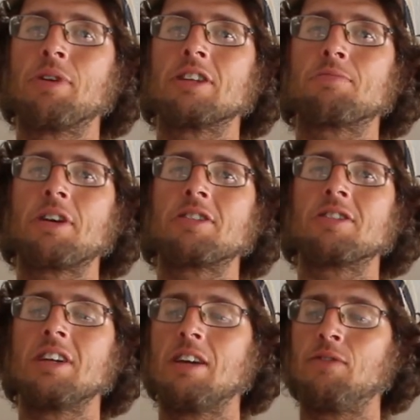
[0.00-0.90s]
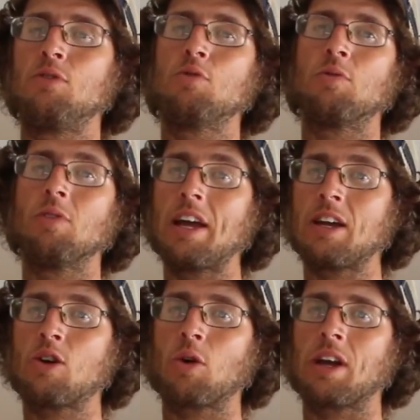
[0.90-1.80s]
especially if you like
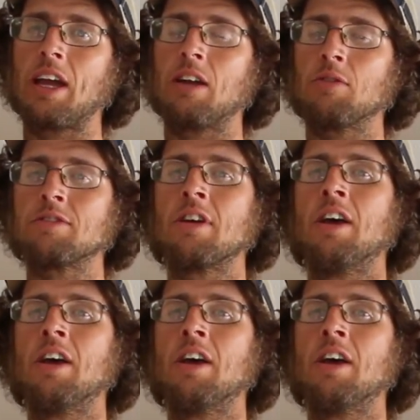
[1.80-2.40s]
cork handles.